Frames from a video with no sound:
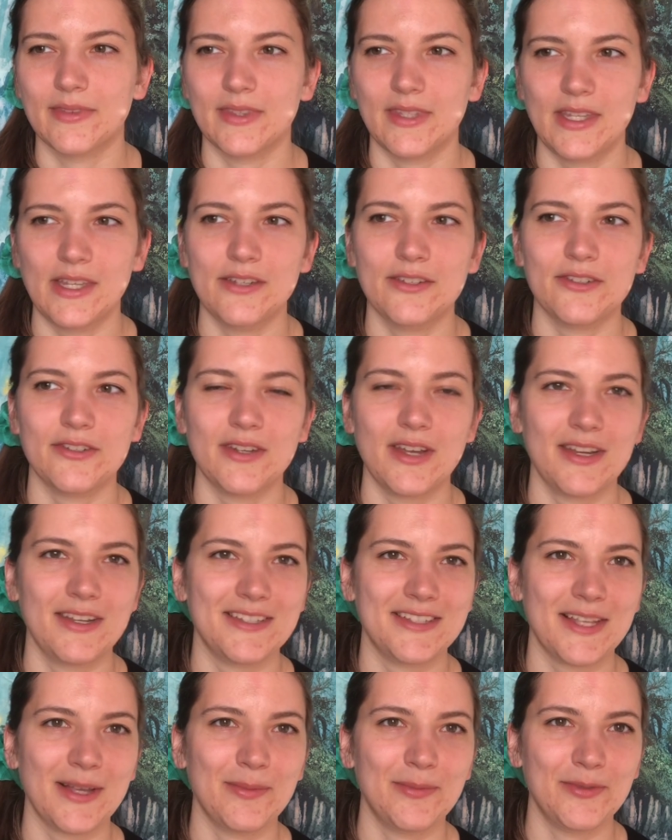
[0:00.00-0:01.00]
The internet
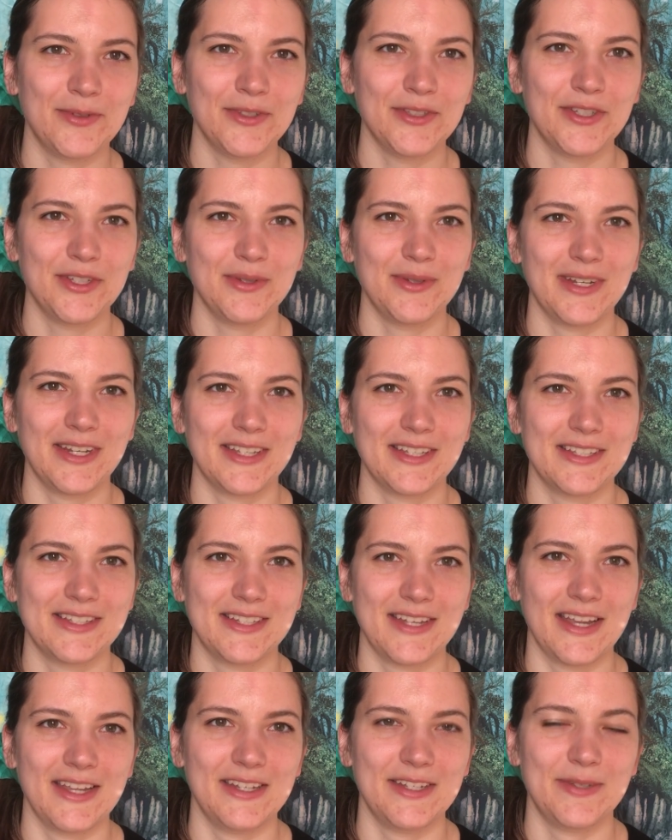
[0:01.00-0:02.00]
is helpful to an
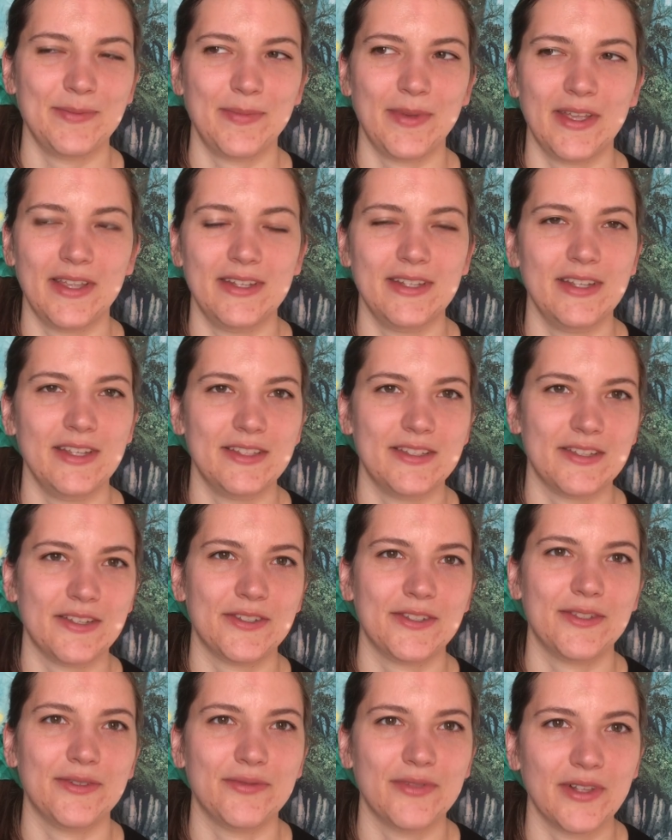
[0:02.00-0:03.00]
extent, but it's
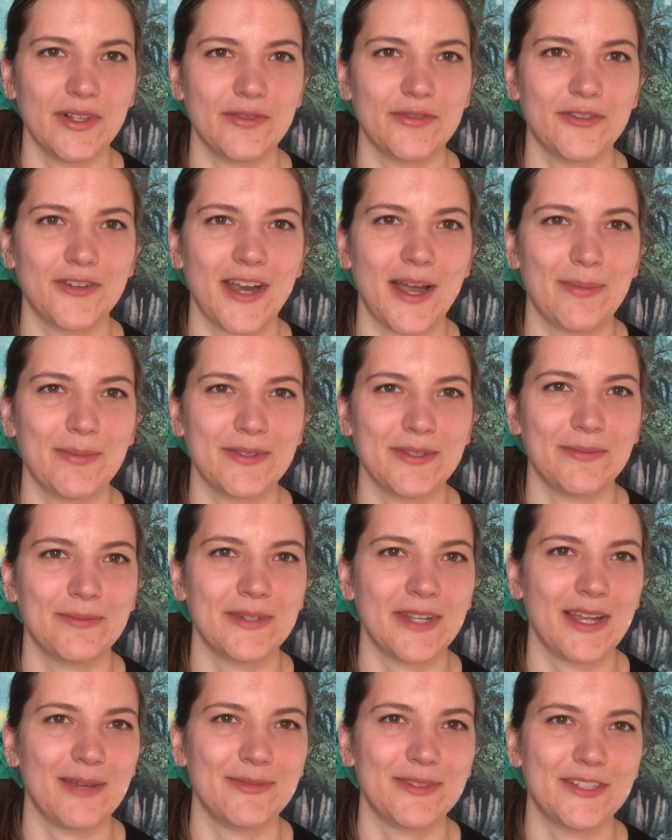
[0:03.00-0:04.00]
also full of crap
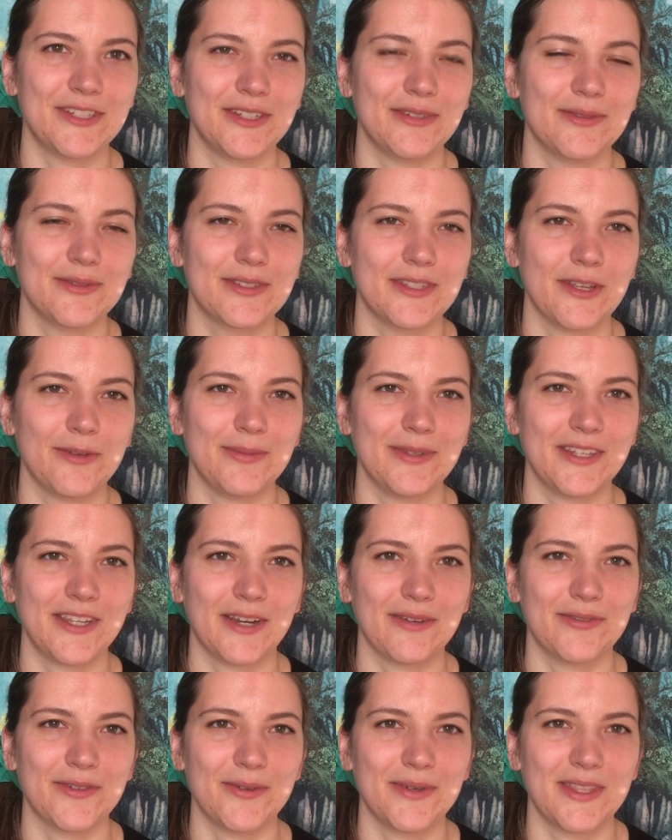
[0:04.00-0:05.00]
sometimes too, so be
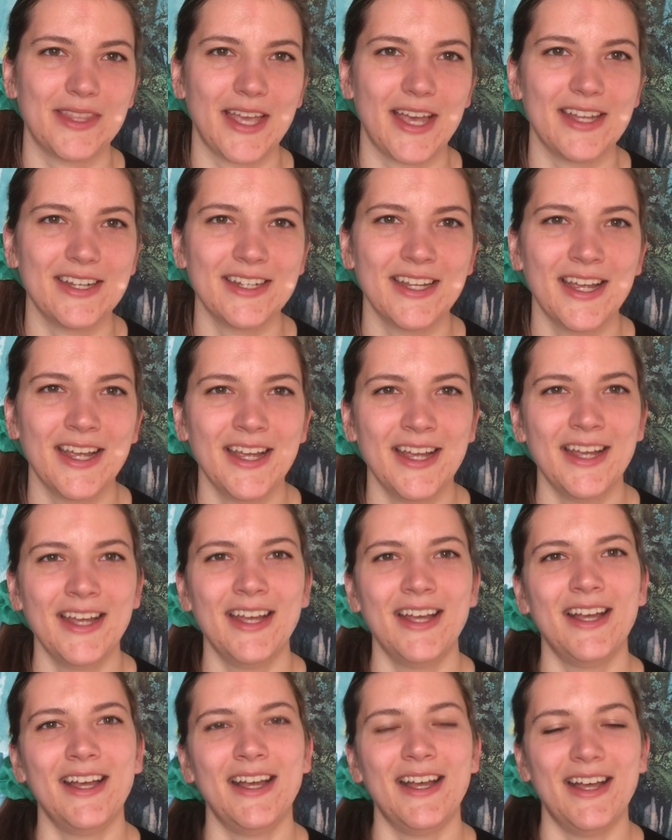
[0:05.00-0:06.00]
careful with that.
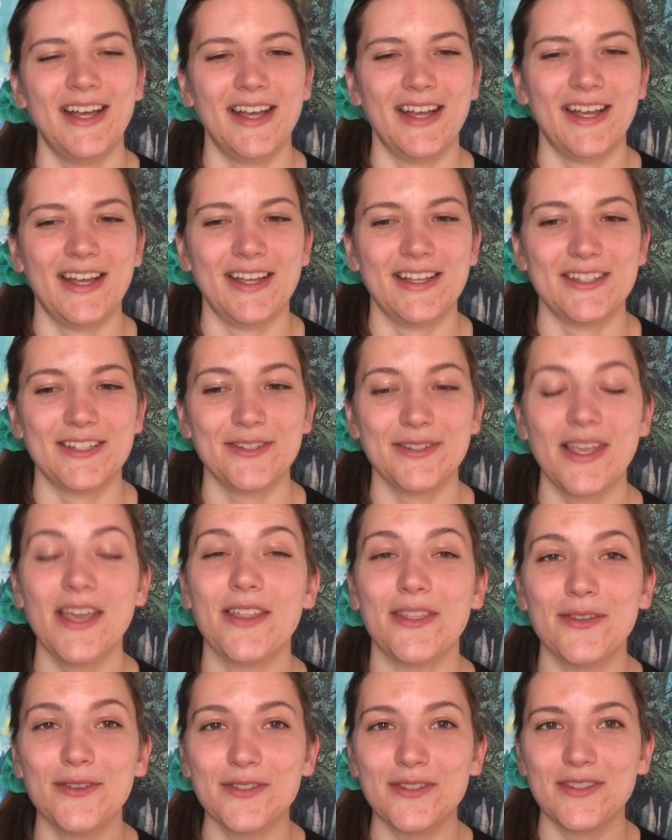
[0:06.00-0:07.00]
So
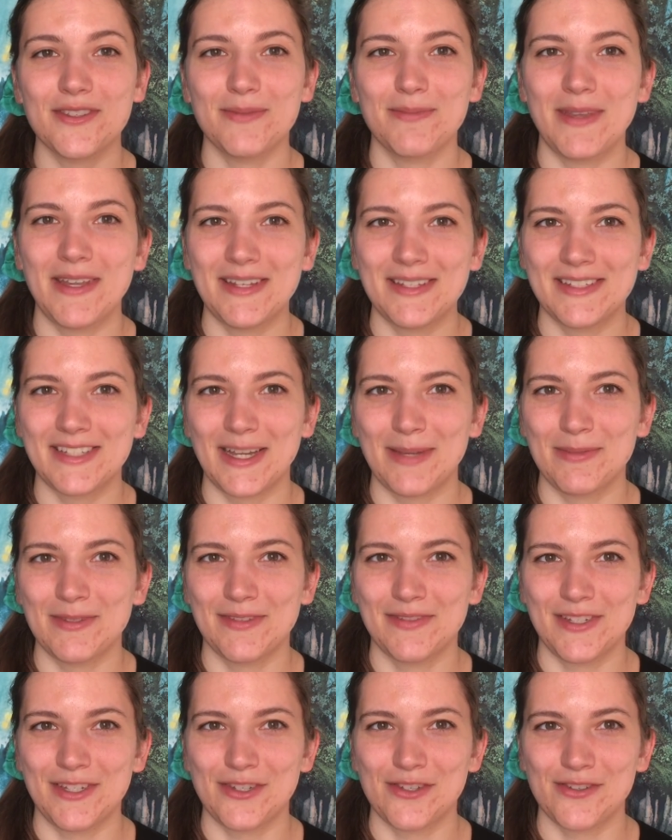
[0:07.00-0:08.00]
yeah, those are the main types
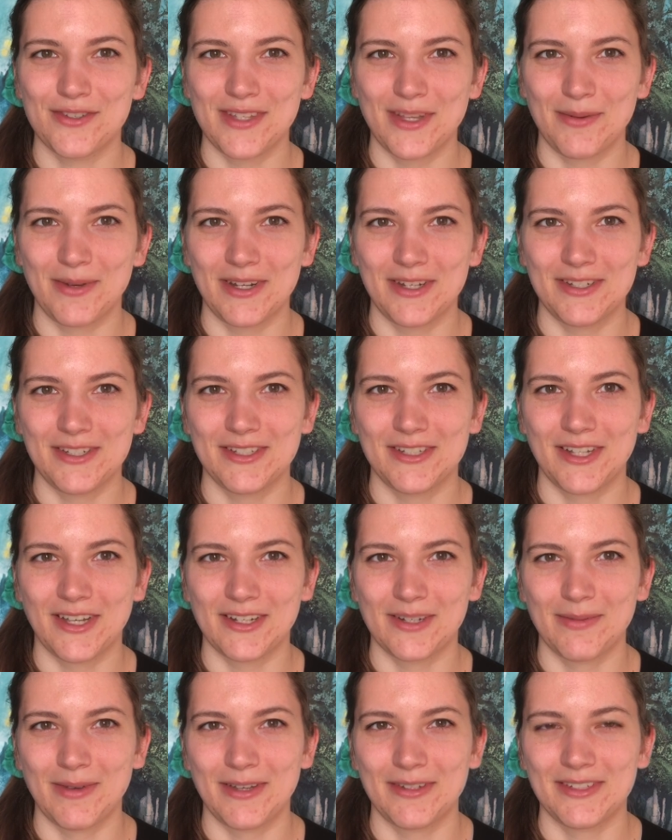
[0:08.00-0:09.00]
of seizures I wanted to
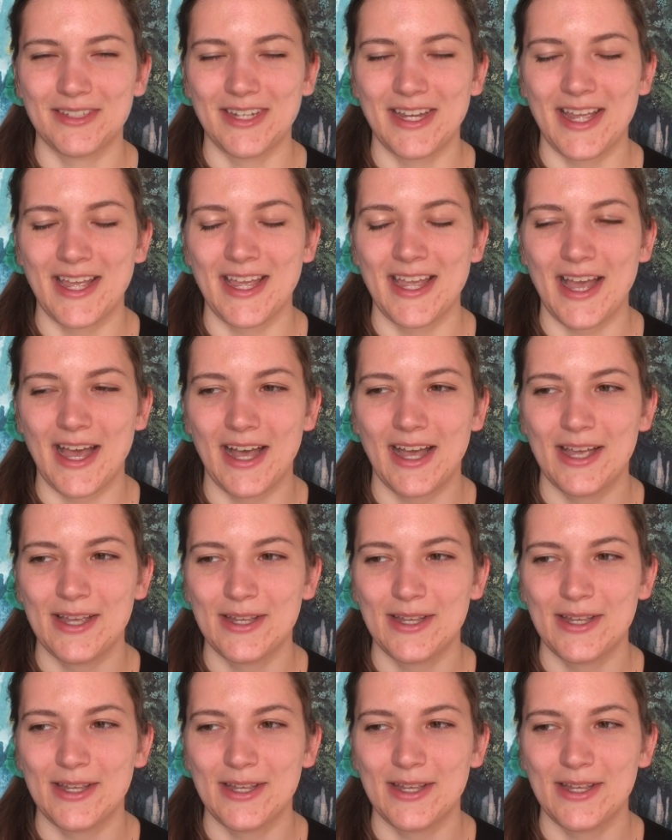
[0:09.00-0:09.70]
talk about today.